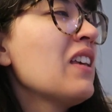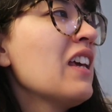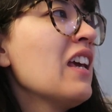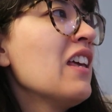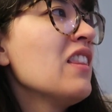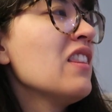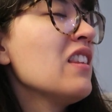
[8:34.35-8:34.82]

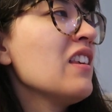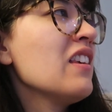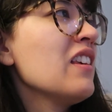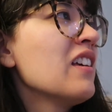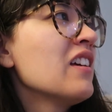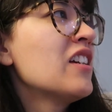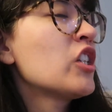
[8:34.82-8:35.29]
in
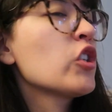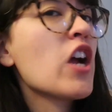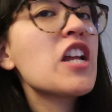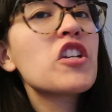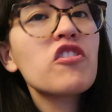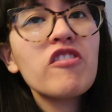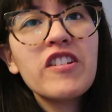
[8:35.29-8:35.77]
the
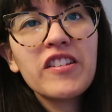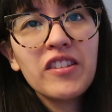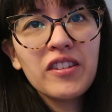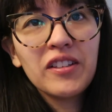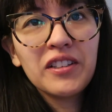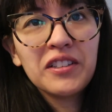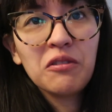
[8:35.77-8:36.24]

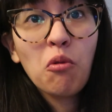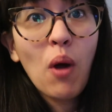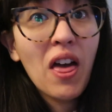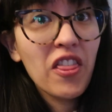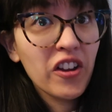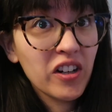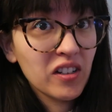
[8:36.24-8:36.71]
treacherous
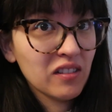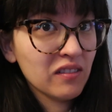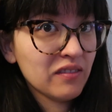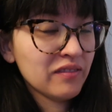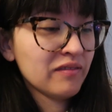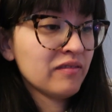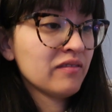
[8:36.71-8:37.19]
weather
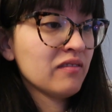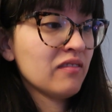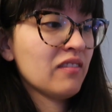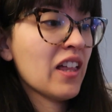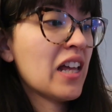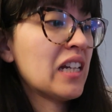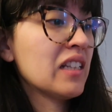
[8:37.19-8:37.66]

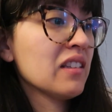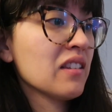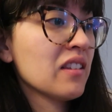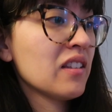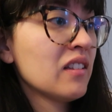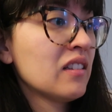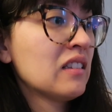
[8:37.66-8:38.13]
that
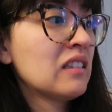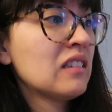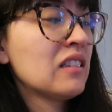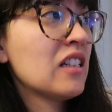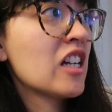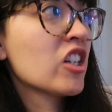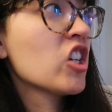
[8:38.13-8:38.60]
is
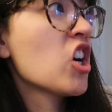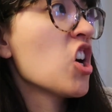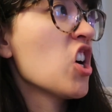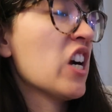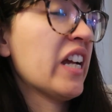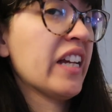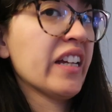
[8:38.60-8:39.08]

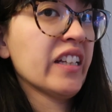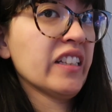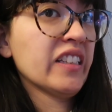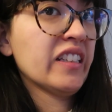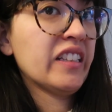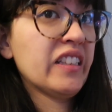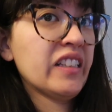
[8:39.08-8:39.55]
occurring
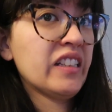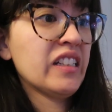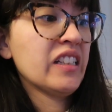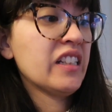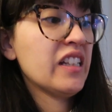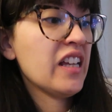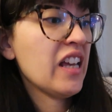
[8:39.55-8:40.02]

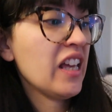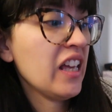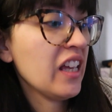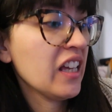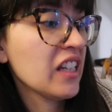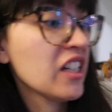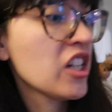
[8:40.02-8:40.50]

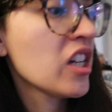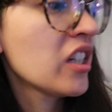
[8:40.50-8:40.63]
and